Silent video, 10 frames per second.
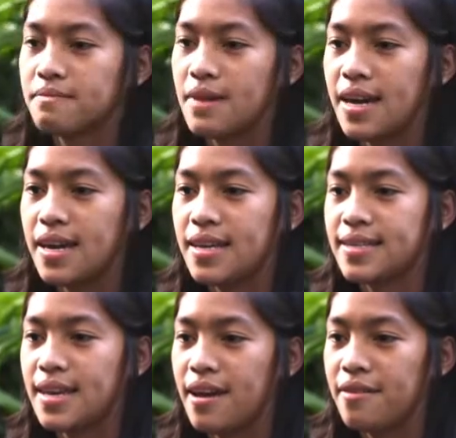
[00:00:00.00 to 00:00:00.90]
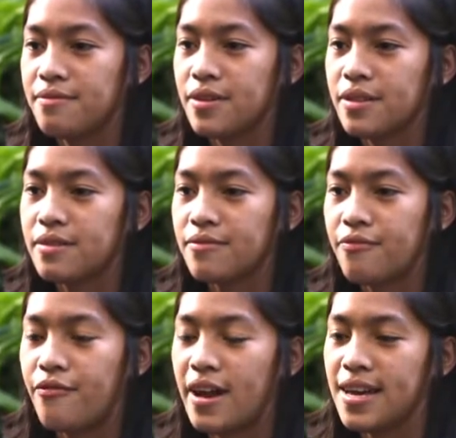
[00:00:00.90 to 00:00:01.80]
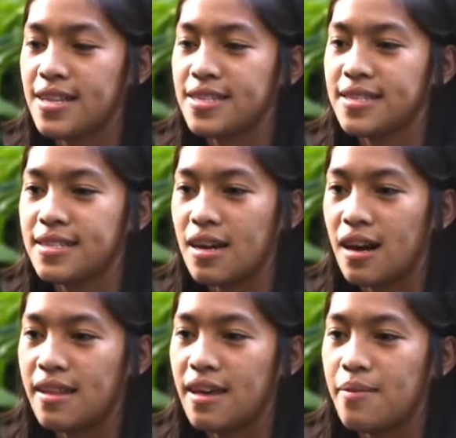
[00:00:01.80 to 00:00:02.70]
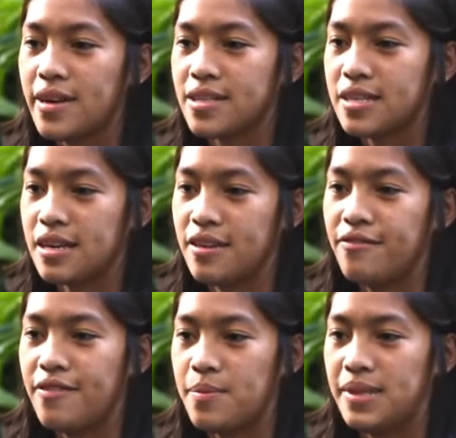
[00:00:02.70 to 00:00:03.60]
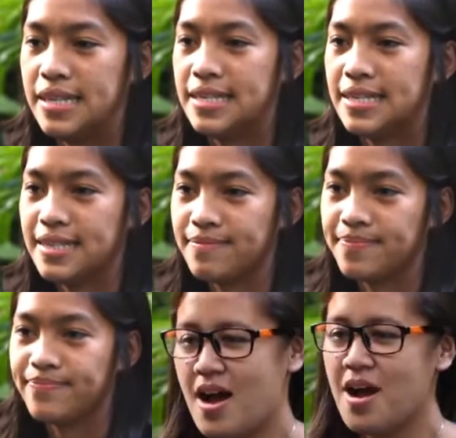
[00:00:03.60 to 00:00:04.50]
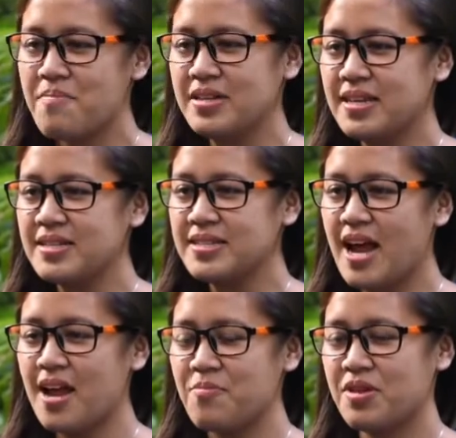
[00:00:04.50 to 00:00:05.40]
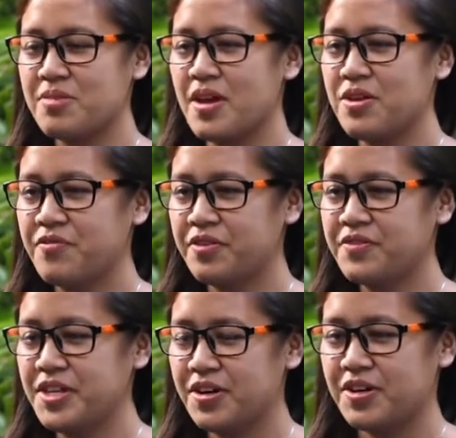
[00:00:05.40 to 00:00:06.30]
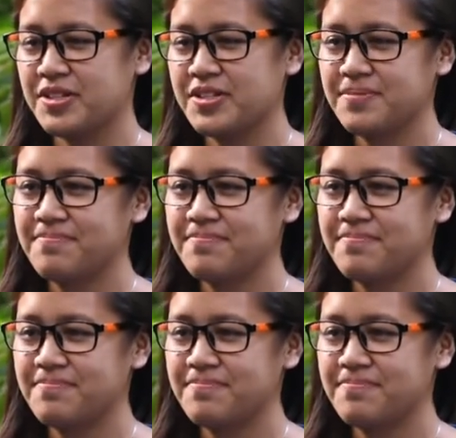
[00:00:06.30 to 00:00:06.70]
My time with friends, academics, and family. Missing time with my U15 girls.